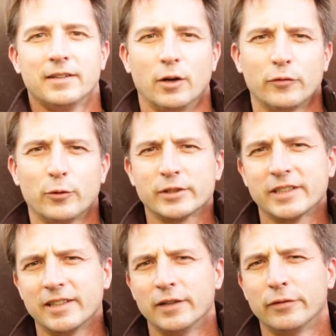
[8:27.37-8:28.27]
Now, of course,
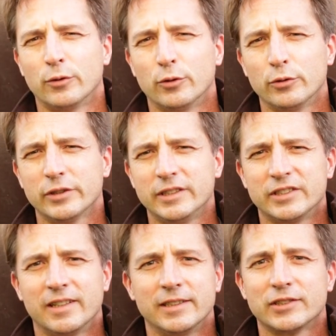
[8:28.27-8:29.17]
I can have all
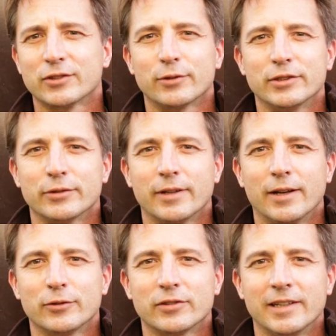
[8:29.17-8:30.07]
these nice stories on
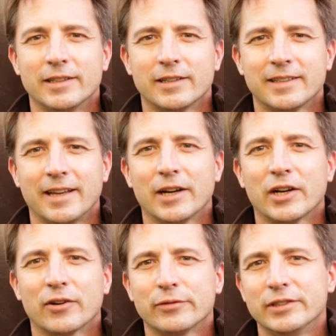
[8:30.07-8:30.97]
how to take
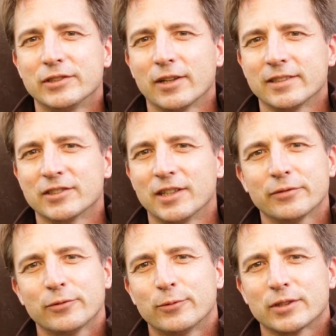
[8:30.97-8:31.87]
care of these cuttings
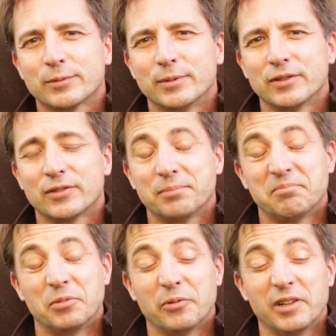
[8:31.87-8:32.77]
afterwards, but
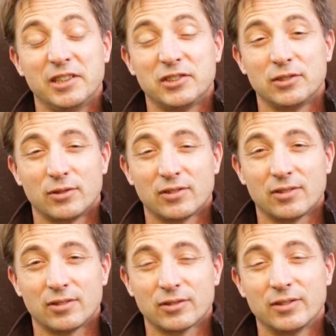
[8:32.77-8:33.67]
we really should
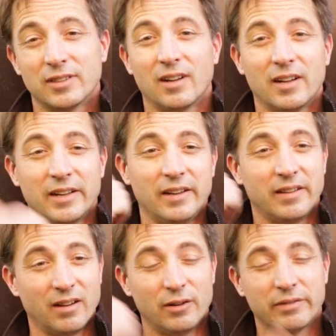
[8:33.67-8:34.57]
talk to the guy
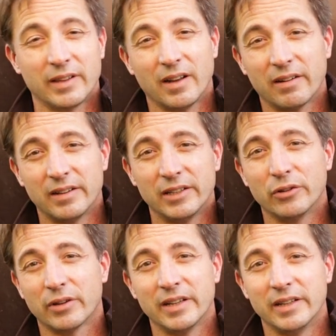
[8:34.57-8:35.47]
over there in
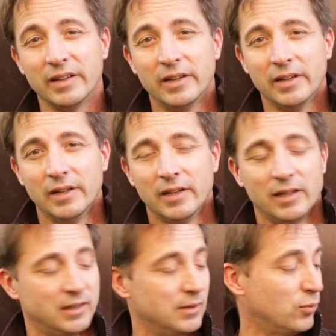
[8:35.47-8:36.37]
the
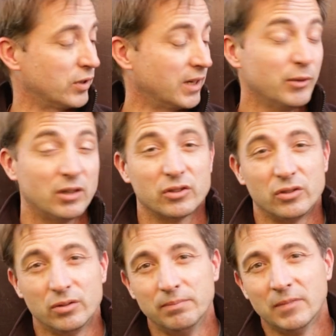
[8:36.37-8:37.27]
UK. What I'm going to
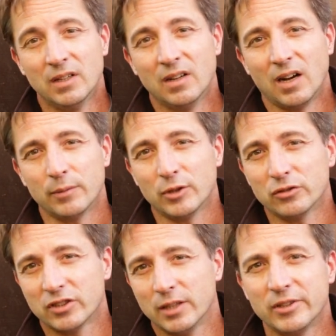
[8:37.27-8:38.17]
do, I'm
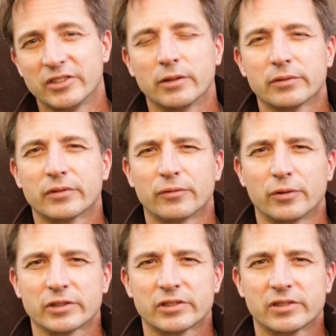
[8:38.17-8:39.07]
going to keep these out of the
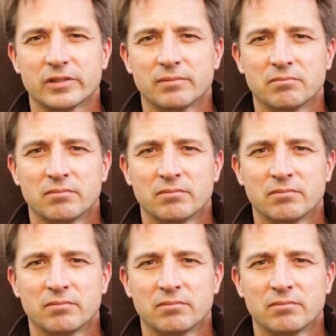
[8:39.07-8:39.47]
frost.